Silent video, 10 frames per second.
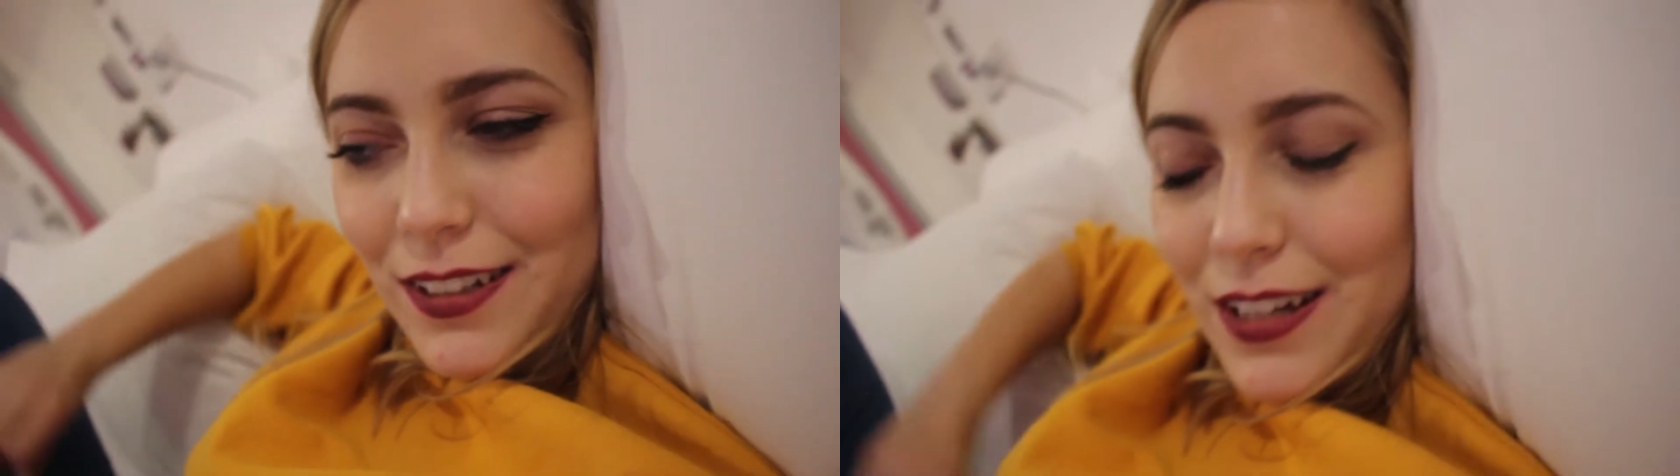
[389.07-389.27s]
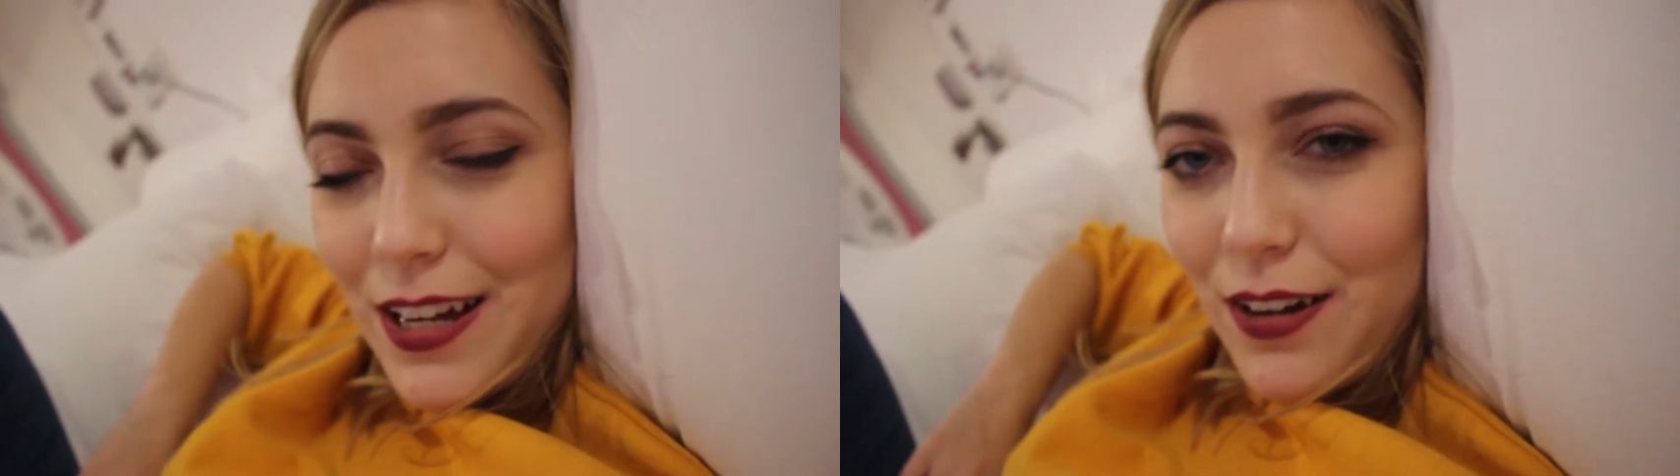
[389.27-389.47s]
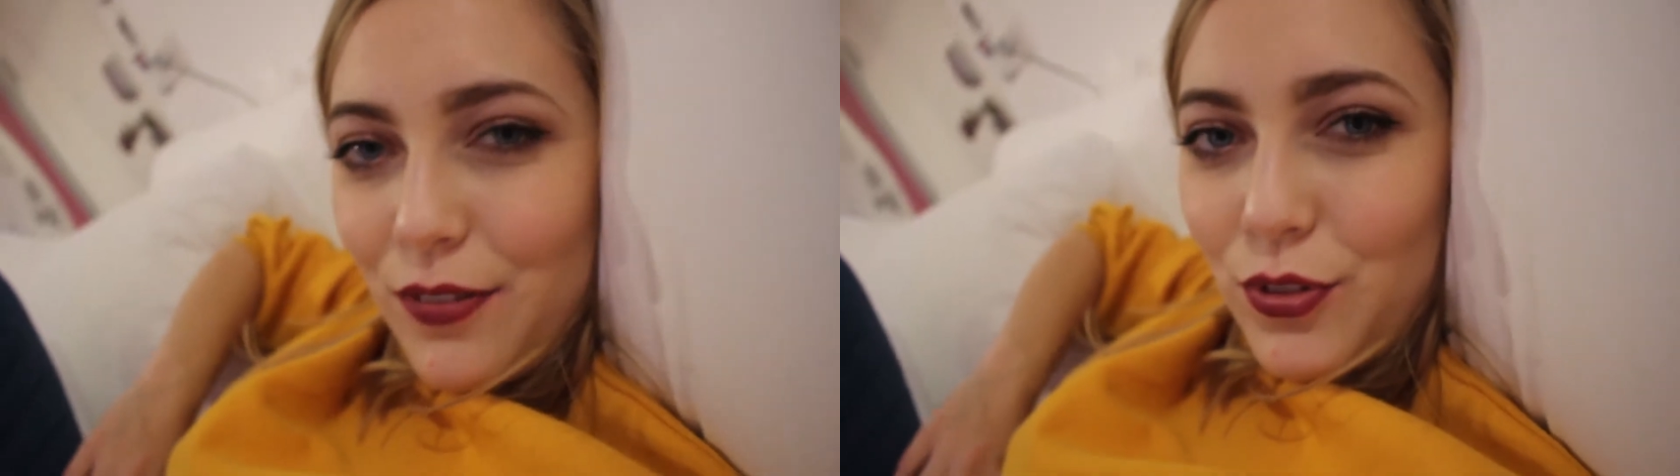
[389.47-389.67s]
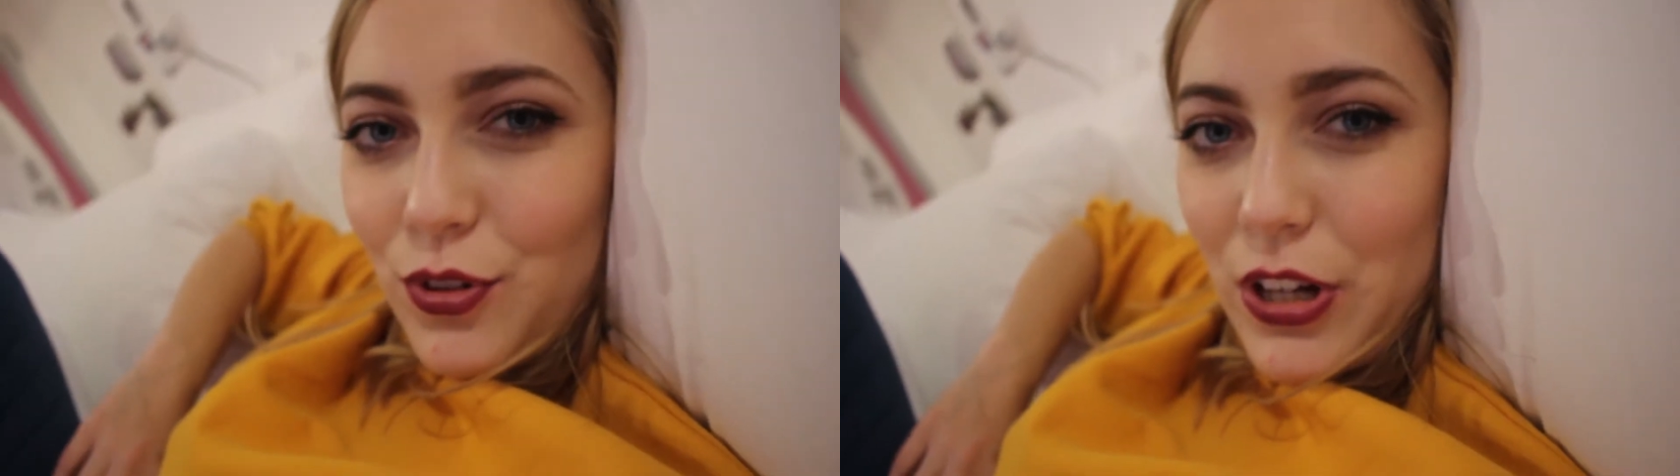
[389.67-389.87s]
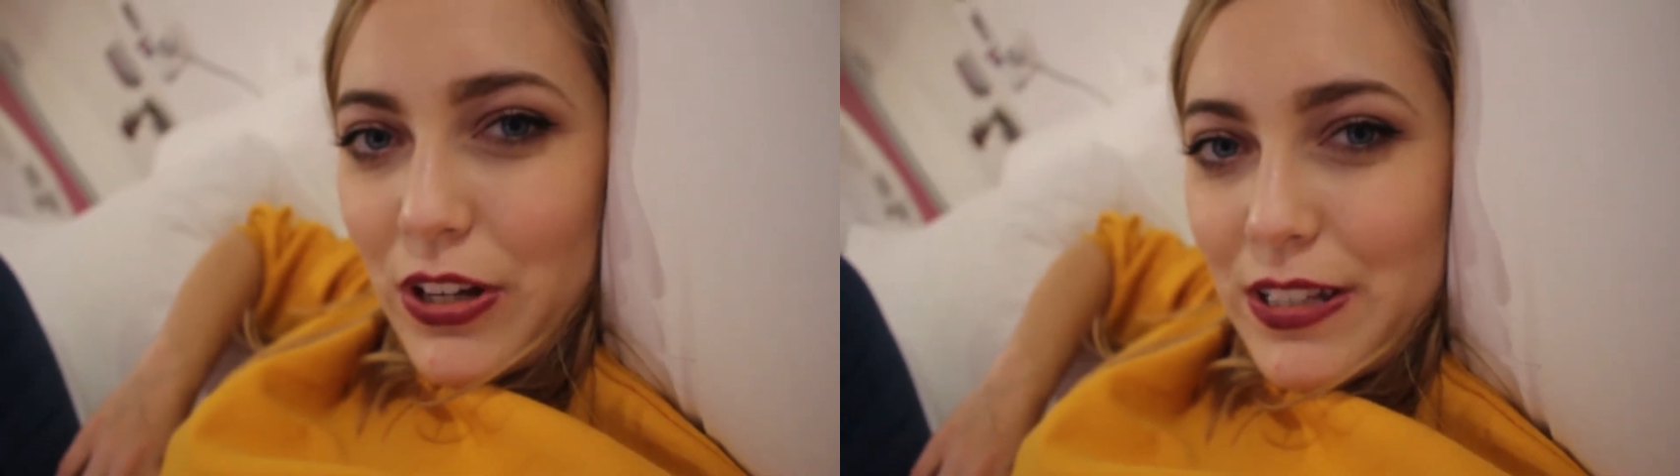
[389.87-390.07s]
How have your
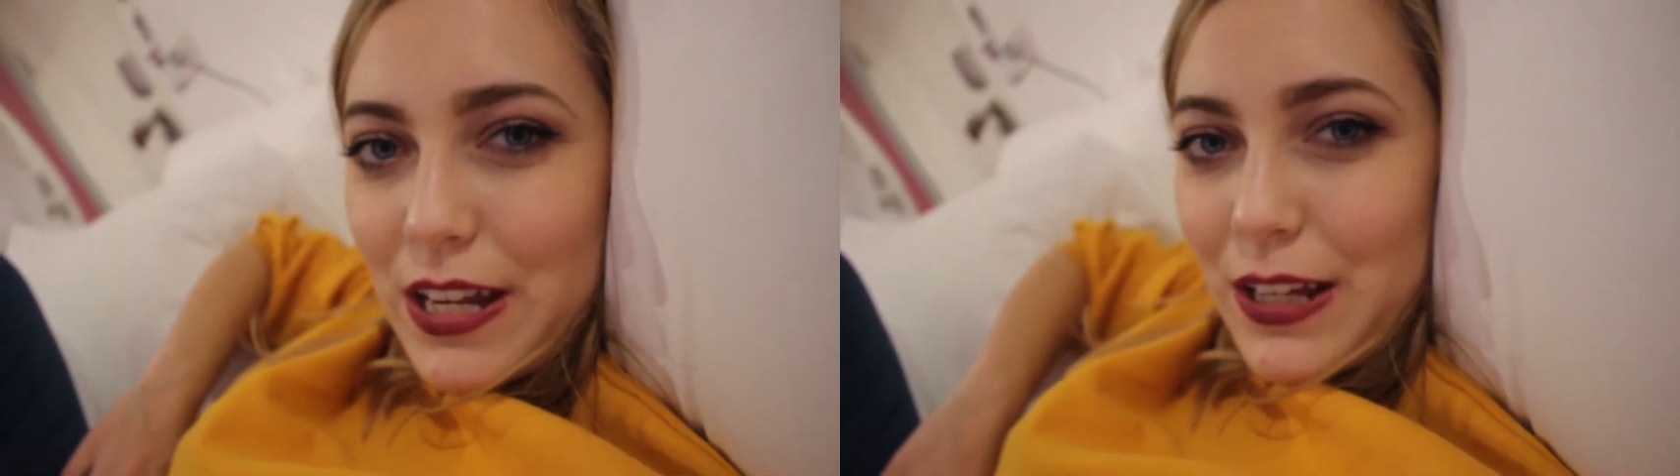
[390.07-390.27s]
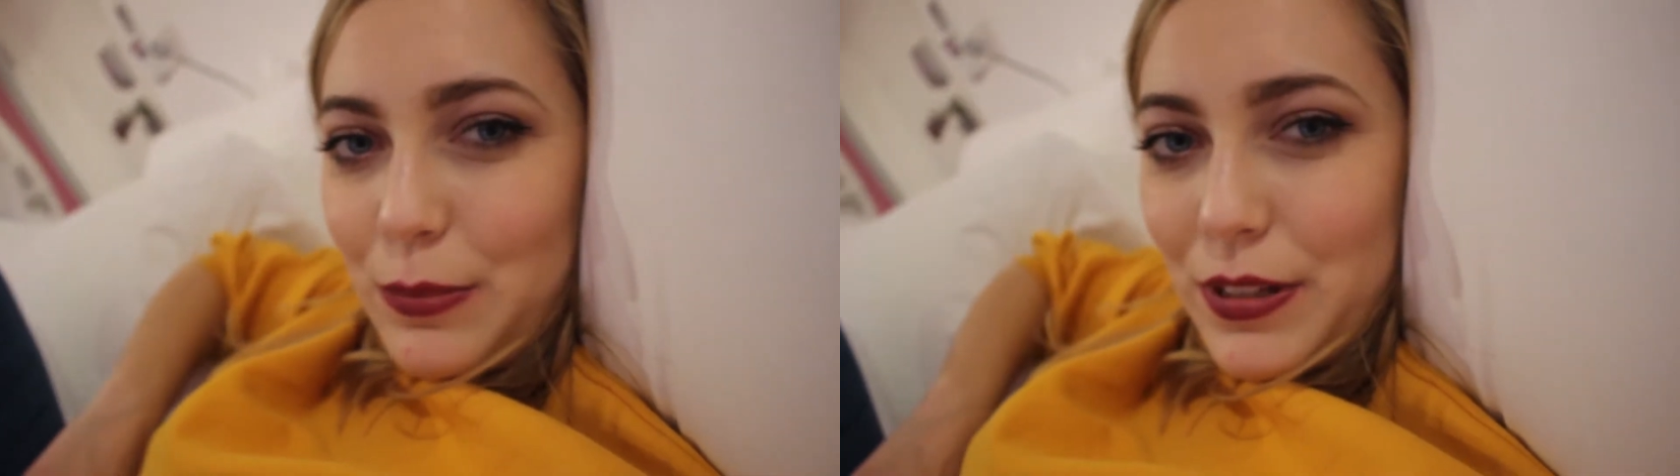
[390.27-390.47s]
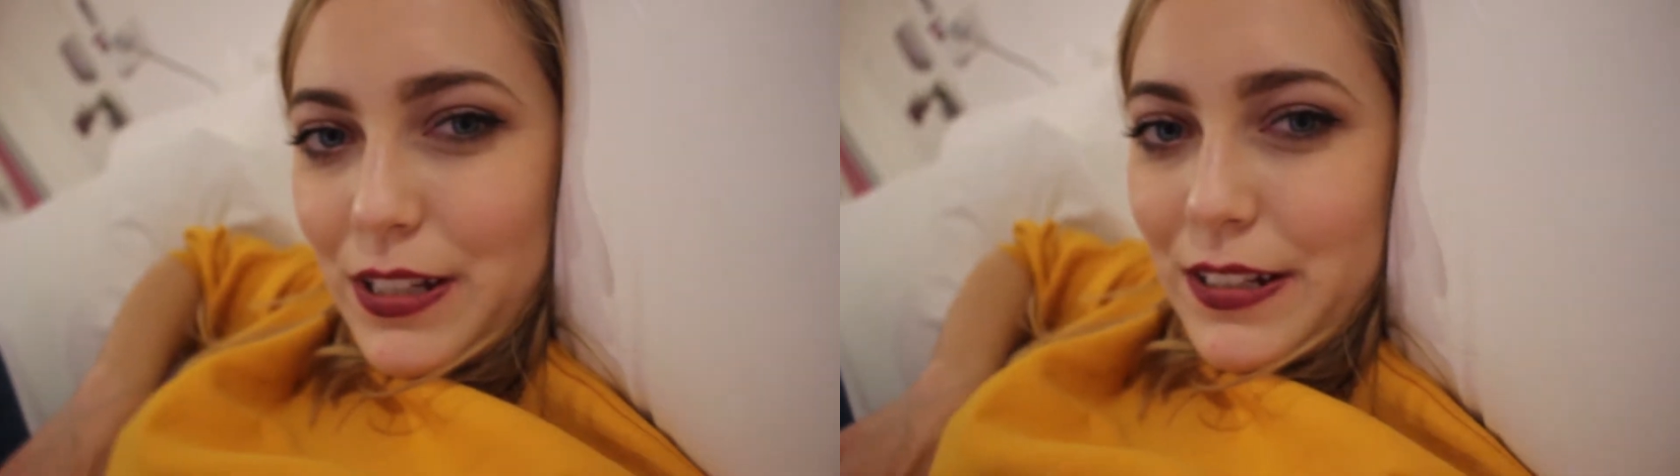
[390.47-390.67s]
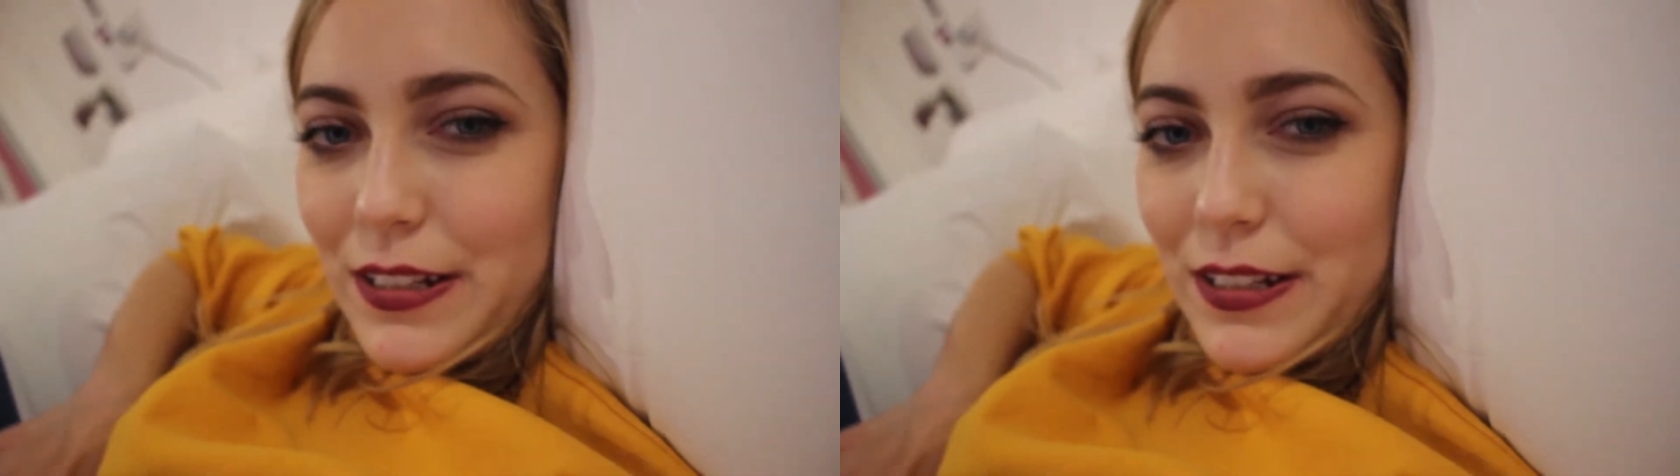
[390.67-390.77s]
guys' day been?